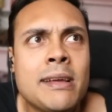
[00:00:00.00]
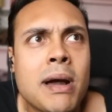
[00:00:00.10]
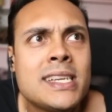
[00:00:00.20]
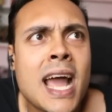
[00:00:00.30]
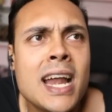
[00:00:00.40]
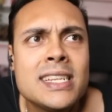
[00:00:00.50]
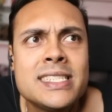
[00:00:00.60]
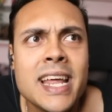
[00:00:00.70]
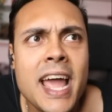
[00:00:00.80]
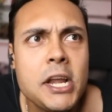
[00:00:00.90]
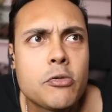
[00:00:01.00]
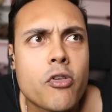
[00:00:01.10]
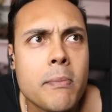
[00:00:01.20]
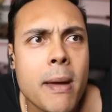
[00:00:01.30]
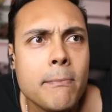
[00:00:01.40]
My dad is dead,
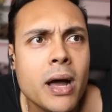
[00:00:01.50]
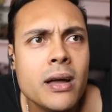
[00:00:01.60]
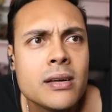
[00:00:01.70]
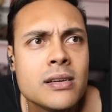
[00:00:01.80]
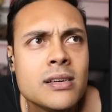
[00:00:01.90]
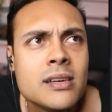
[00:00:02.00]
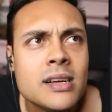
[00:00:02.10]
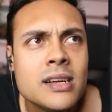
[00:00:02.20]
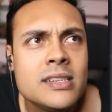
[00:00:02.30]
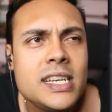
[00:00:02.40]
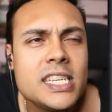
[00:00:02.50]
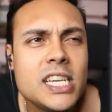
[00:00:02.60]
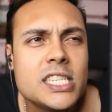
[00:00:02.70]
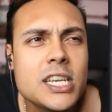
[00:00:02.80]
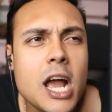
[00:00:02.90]
this remember? This
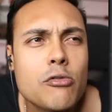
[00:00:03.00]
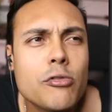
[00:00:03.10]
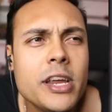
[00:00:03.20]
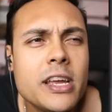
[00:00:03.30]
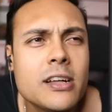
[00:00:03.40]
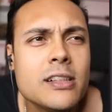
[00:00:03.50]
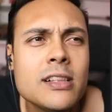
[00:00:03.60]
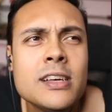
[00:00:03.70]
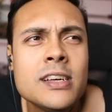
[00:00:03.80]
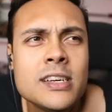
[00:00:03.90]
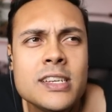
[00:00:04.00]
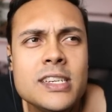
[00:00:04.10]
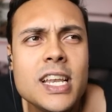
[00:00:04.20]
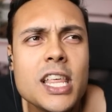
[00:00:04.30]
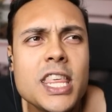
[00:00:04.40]
is not real.
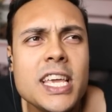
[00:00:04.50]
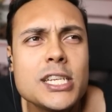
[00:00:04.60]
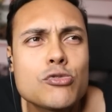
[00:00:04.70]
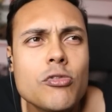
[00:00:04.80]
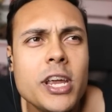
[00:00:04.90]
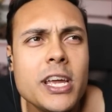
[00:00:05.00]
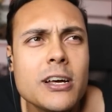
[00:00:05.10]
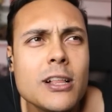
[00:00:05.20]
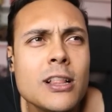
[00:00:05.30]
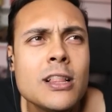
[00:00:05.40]
Nothing is real.